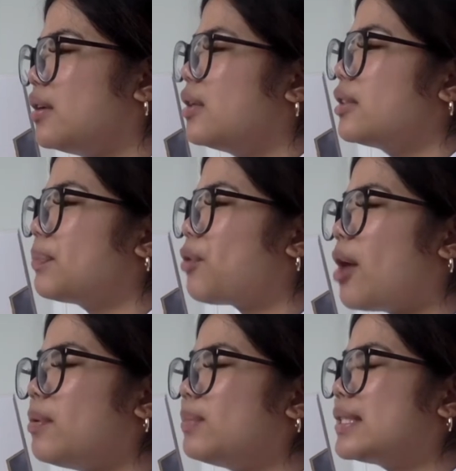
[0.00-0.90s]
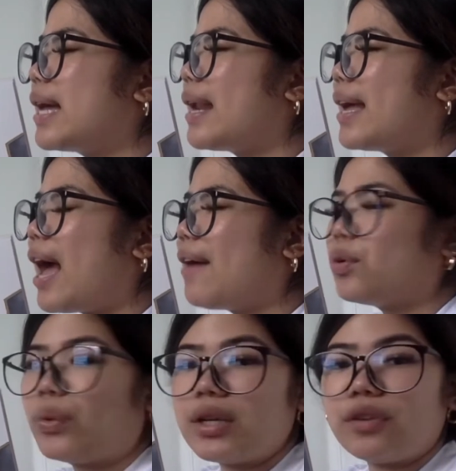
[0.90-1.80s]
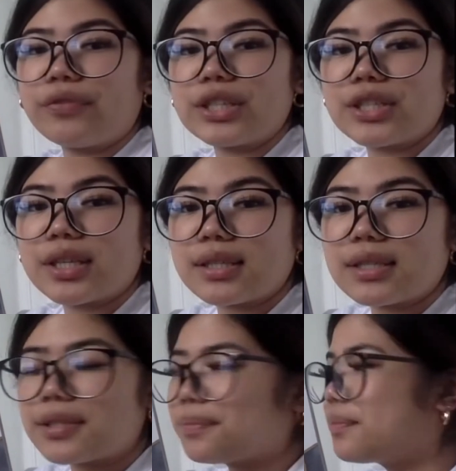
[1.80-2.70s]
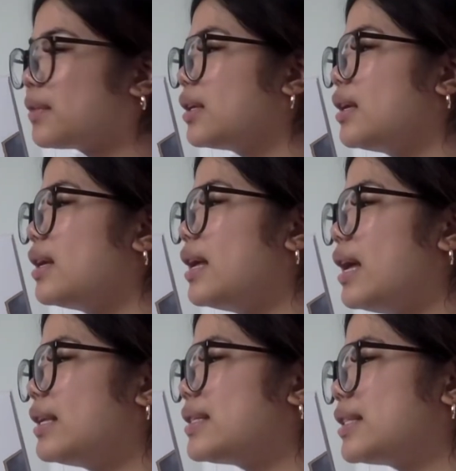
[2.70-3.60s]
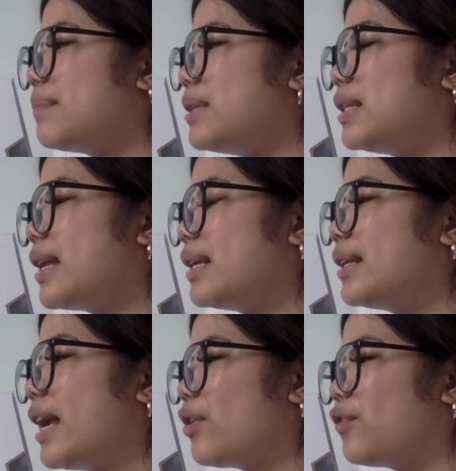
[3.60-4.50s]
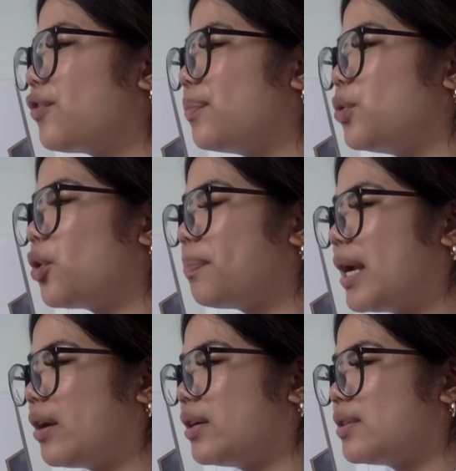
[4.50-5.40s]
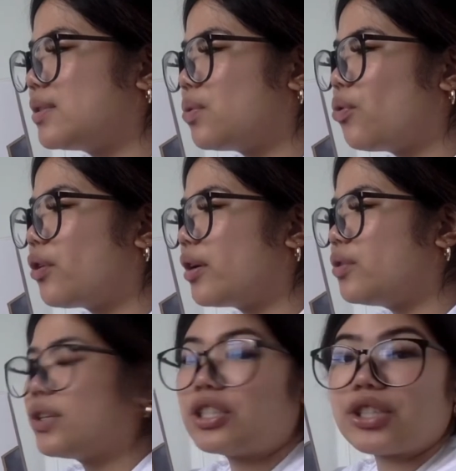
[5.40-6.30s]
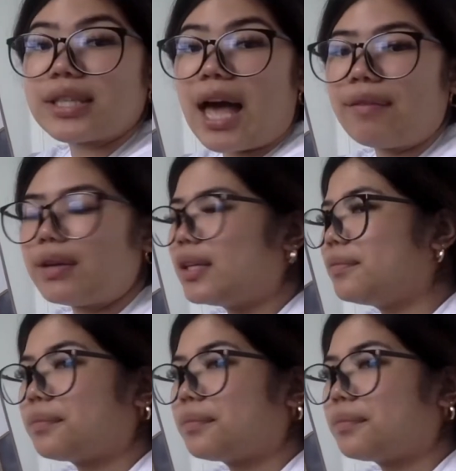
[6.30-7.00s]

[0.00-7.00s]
"The problem is that I have the wiggle fidgets. It is something that I inherit from your parents, or you can just have it."